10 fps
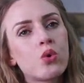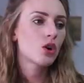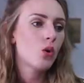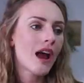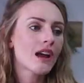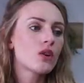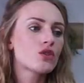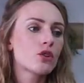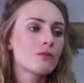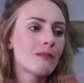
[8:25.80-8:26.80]
Goego,
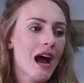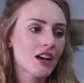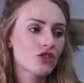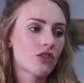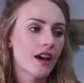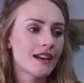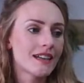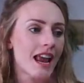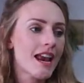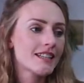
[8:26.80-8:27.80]
Sumatra,
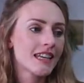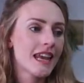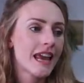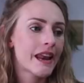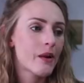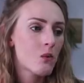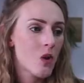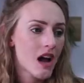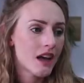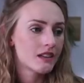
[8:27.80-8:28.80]

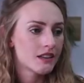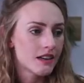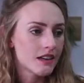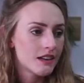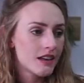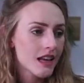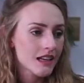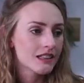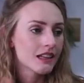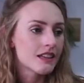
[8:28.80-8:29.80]
1881,
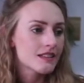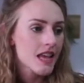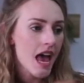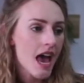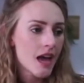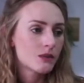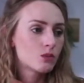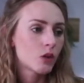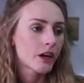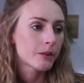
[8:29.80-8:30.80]
Nicholas
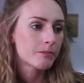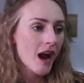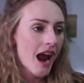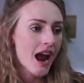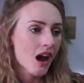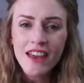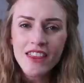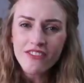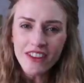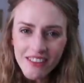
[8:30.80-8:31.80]
Edward Brown. And
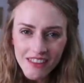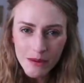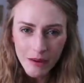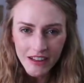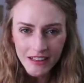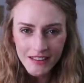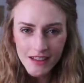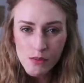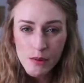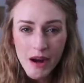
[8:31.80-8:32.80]
the funny thing about Nicholas
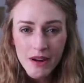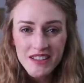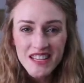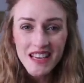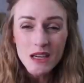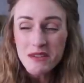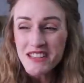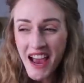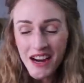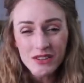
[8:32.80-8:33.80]
Edward Brown is that he was
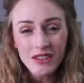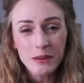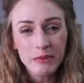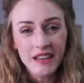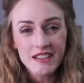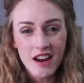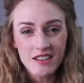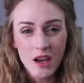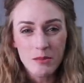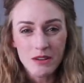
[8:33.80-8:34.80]
actually a plant
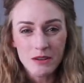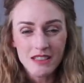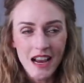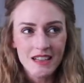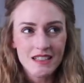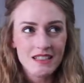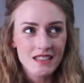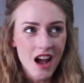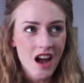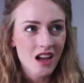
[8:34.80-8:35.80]
taxonomist